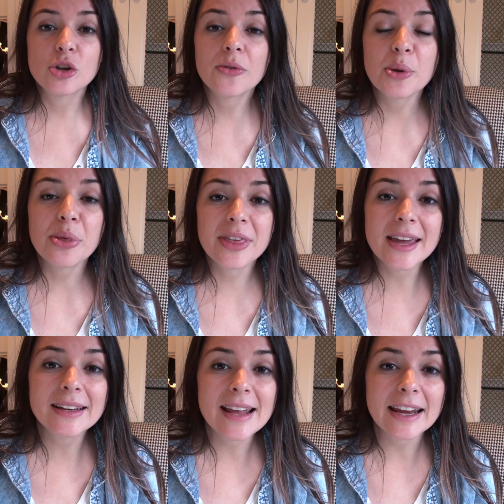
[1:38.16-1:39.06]
So if you
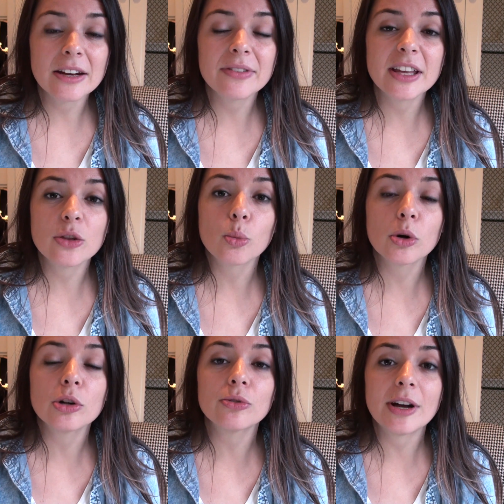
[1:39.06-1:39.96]
think negatively, the
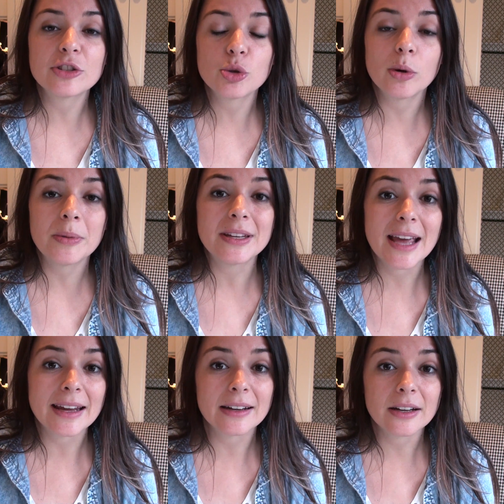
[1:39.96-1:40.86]
world around you will be
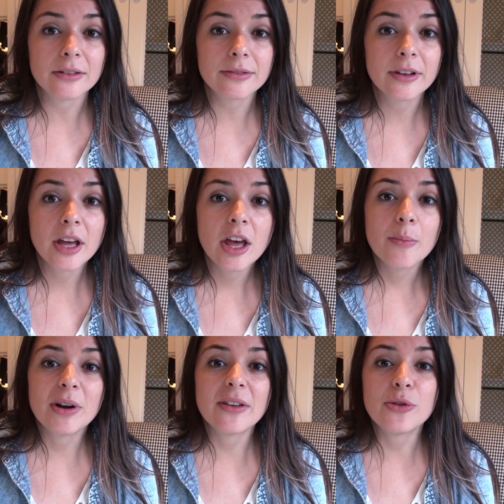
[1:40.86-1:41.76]
negative.
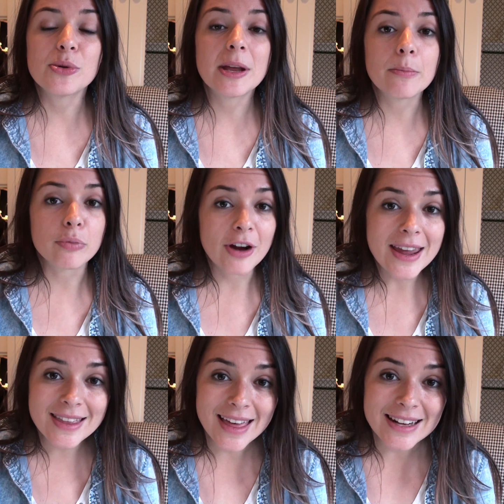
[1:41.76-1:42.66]
But if you can
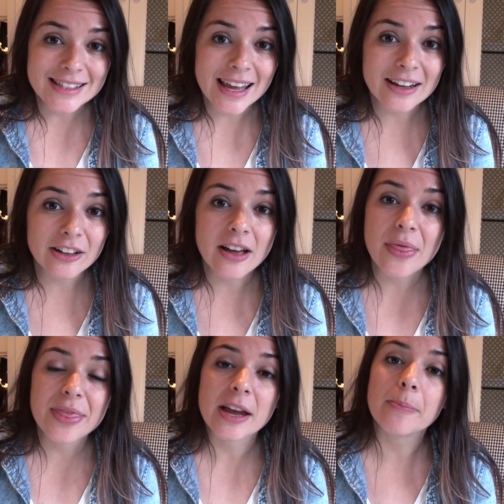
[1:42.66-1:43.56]
break that cycle
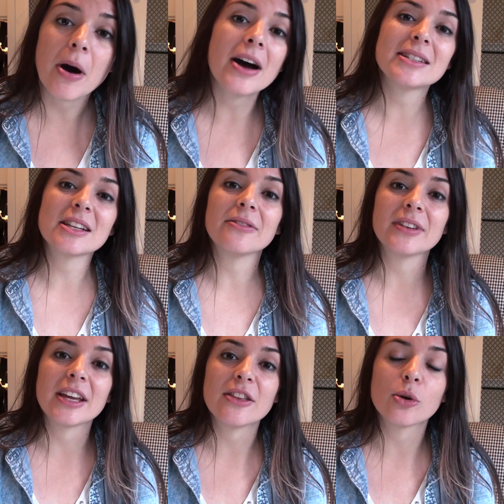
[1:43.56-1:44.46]
and think
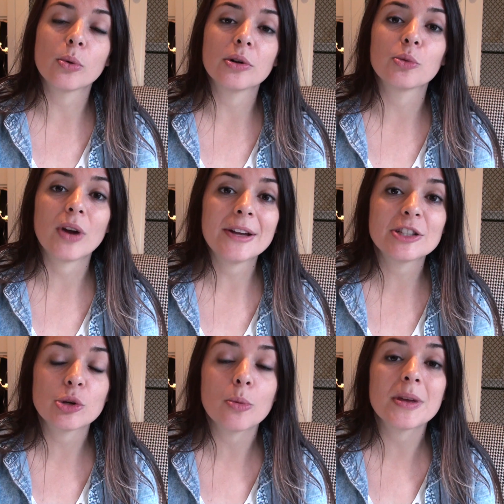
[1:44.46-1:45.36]
positively, the world
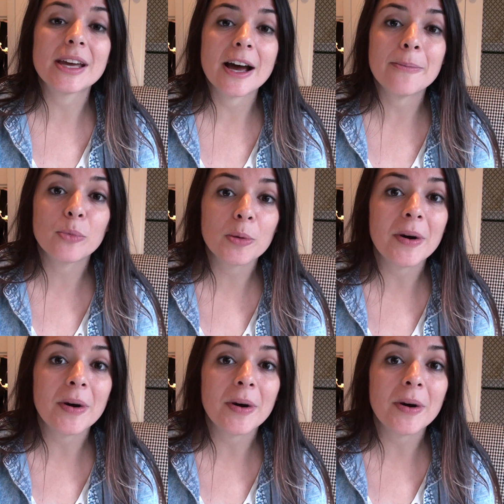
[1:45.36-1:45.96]
around you will become more